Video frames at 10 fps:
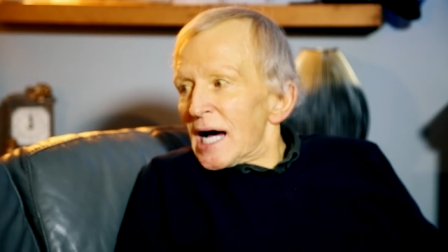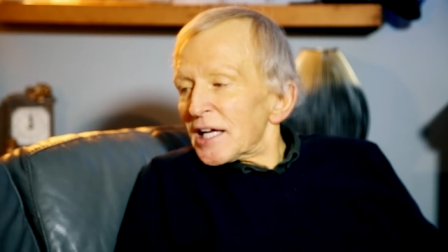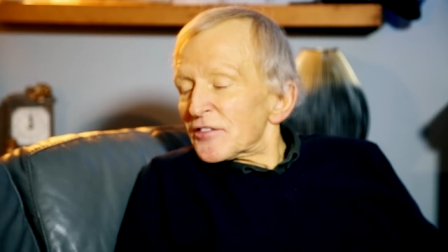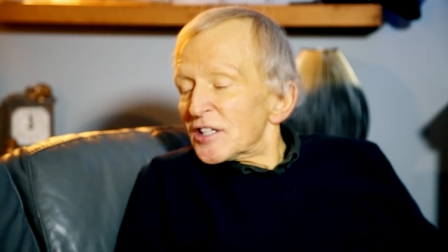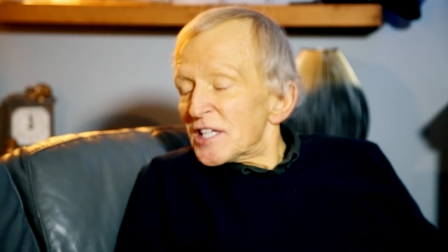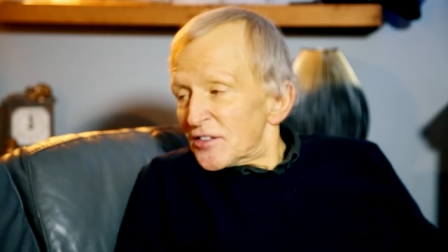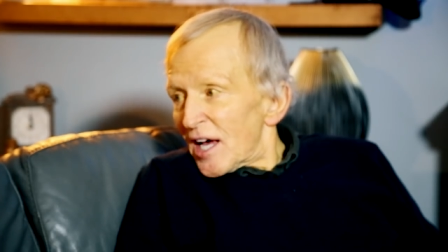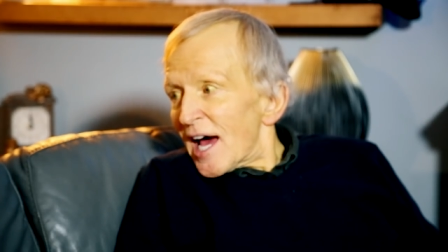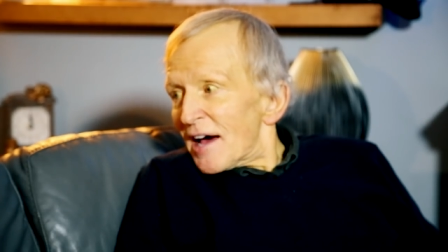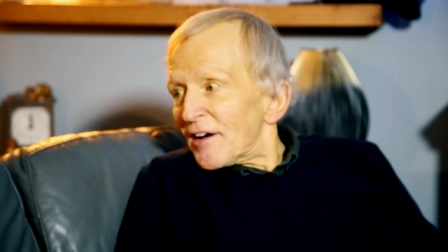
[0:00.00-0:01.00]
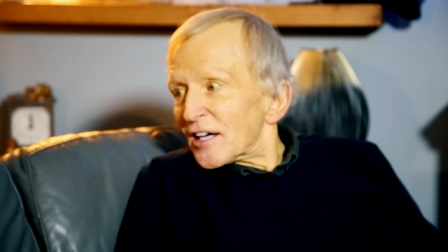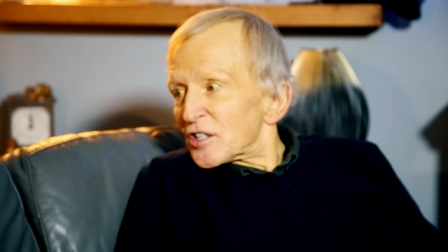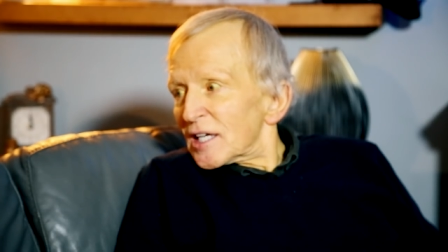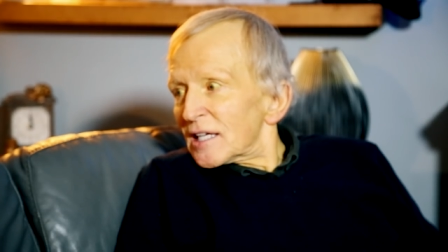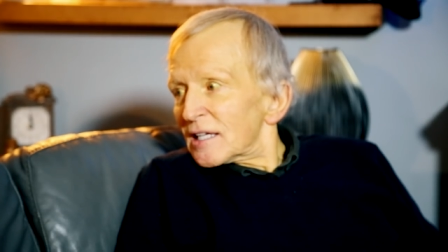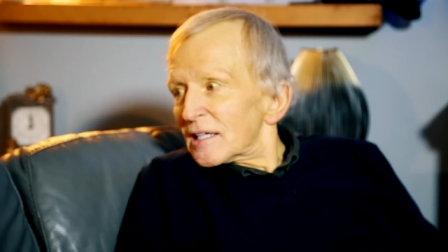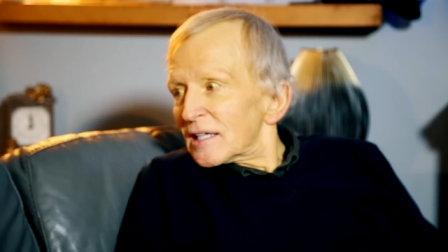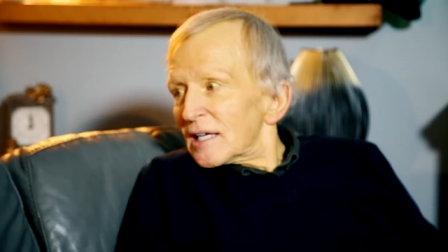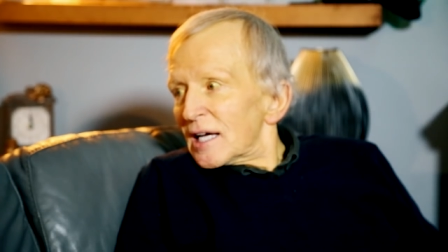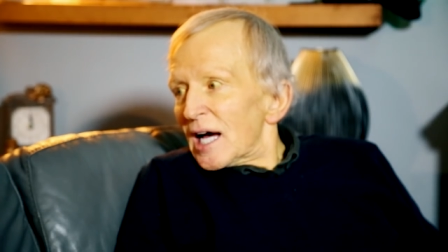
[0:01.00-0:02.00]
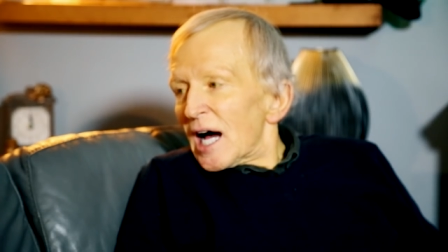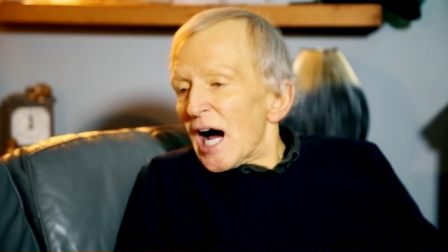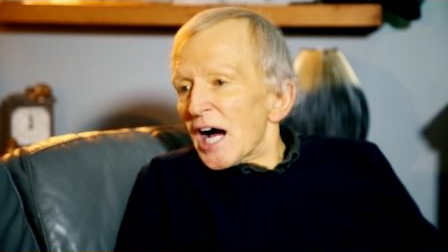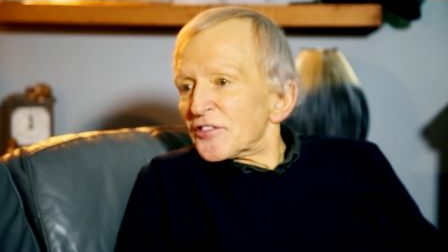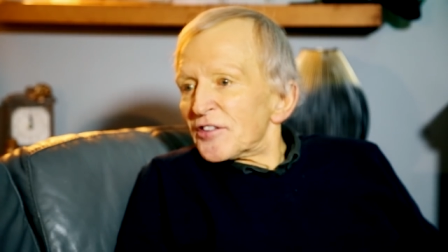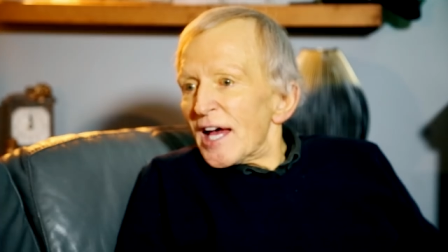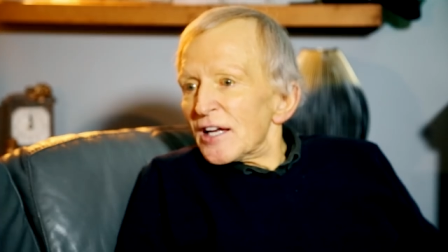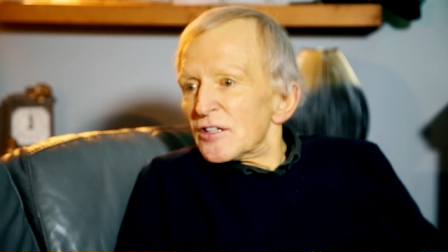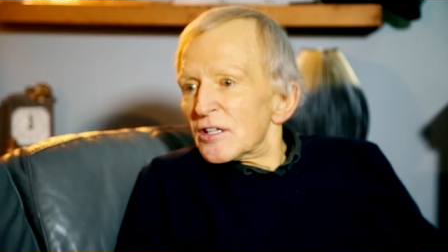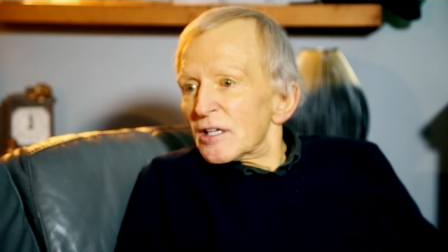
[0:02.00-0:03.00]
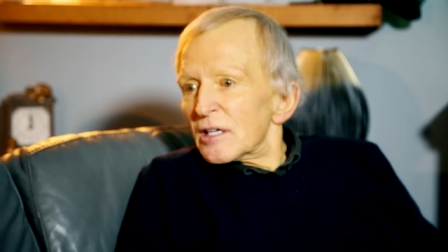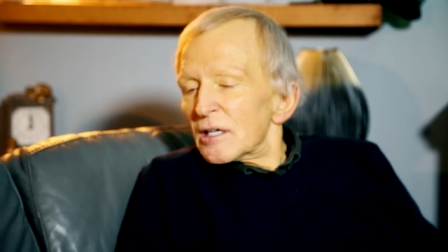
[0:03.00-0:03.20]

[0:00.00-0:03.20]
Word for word: And I said, yes, I have, actually. I said,